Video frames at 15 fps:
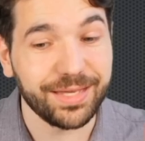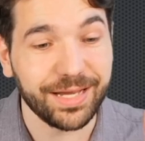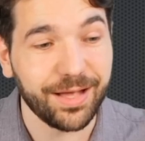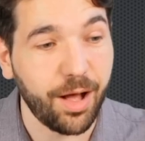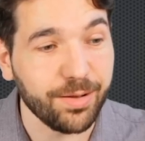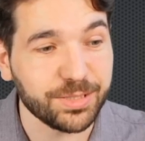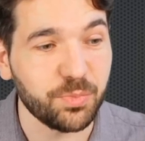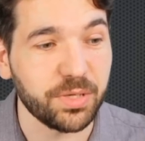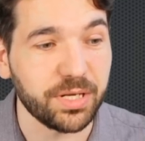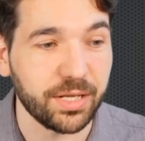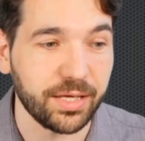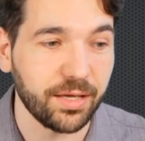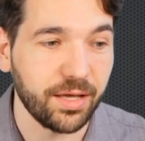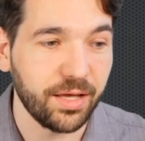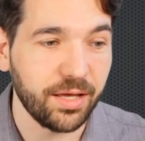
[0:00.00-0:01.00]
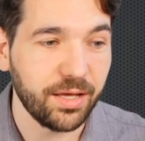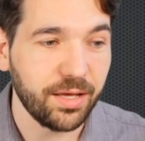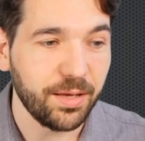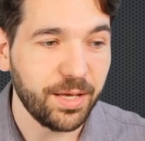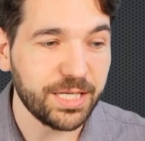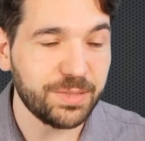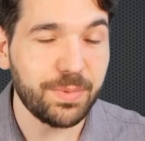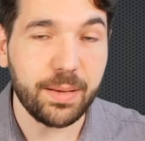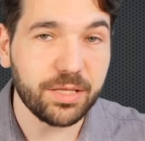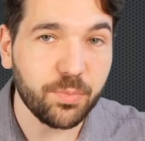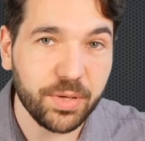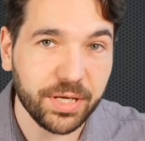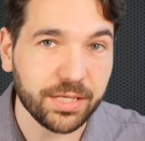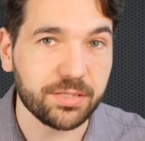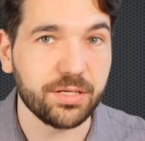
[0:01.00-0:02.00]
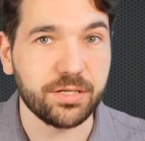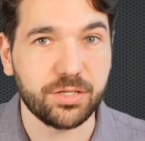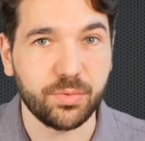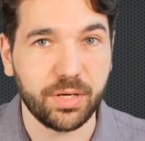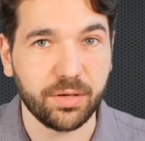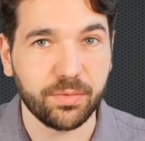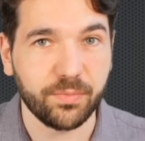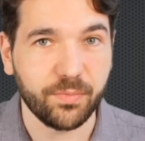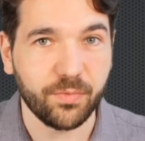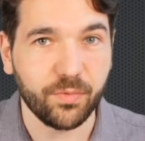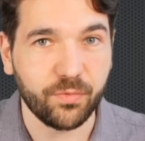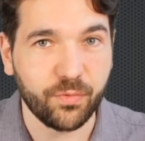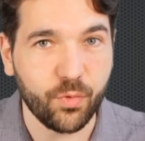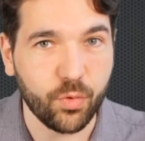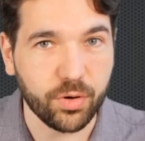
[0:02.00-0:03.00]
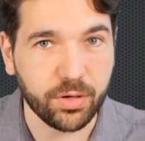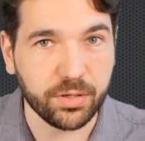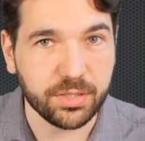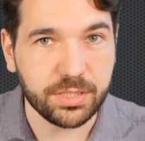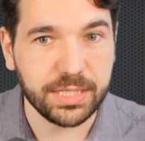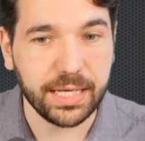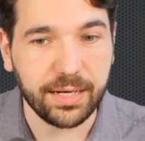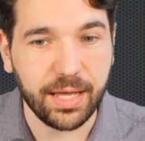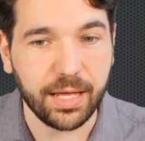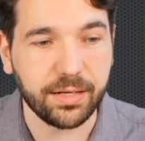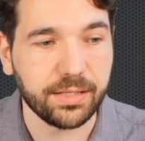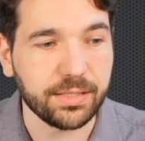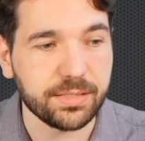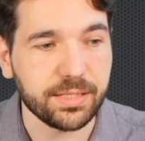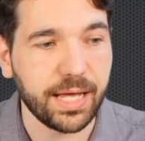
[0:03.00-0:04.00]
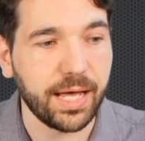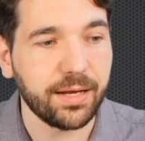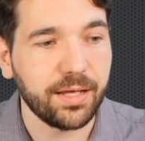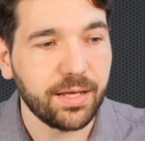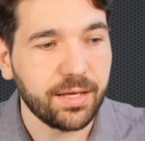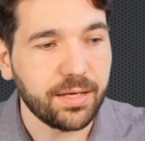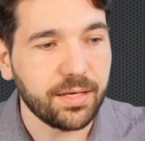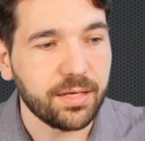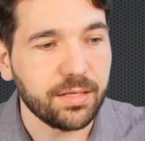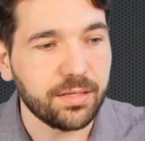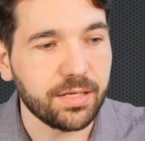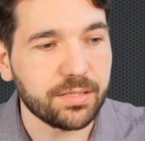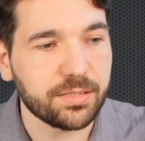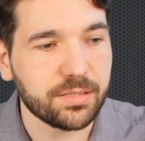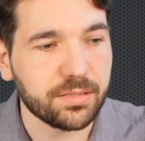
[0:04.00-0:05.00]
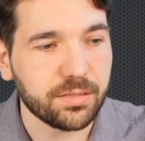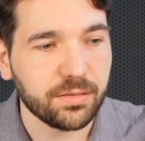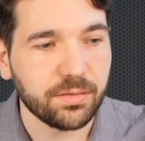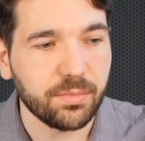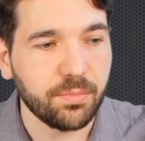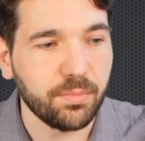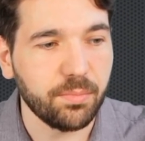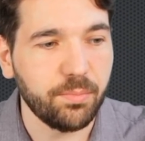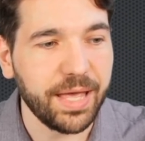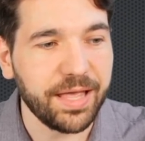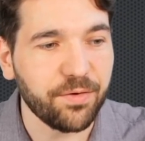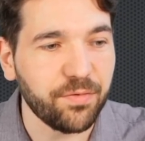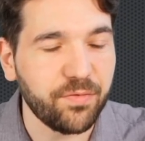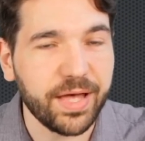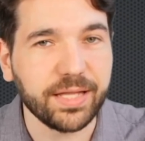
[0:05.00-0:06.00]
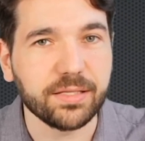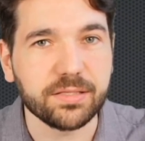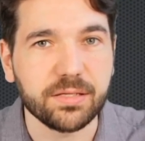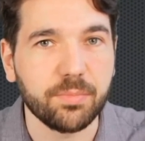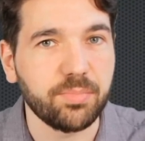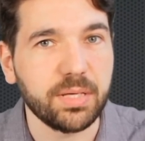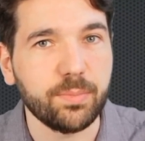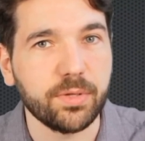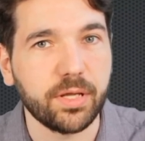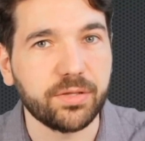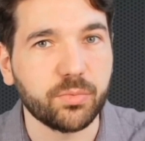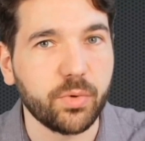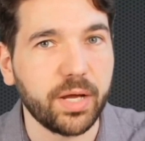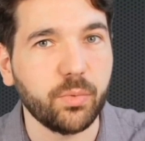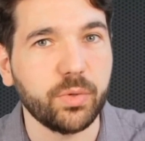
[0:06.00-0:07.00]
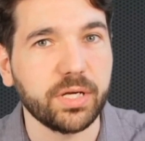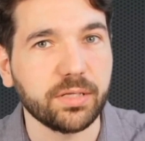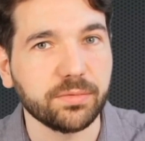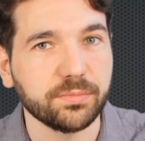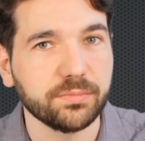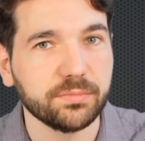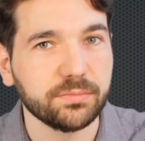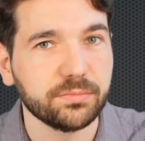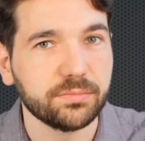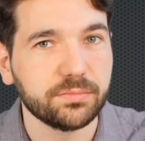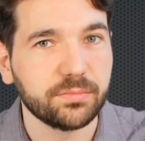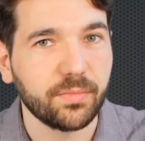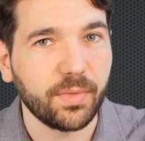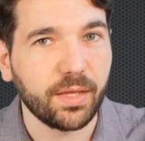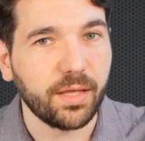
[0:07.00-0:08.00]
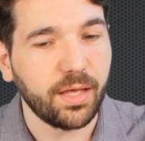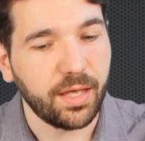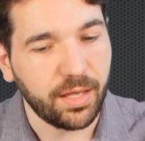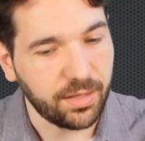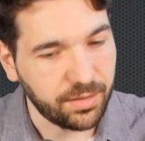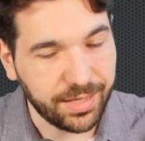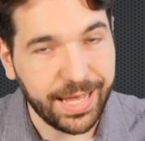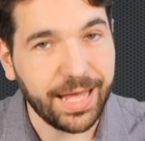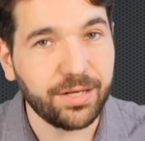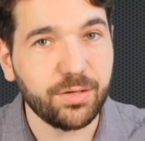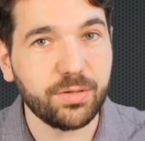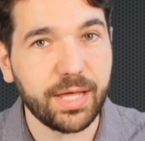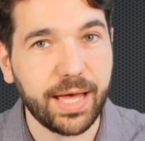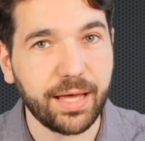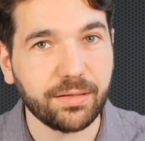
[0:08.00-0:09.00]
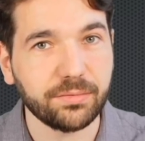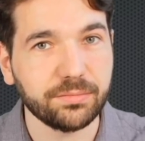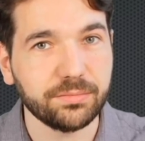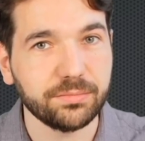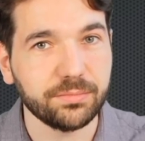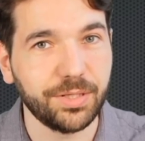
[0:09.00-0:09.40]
think ultimately is maybe the biggest issue here for CNN, is that this may offend some people on the right wing. And you can't do that.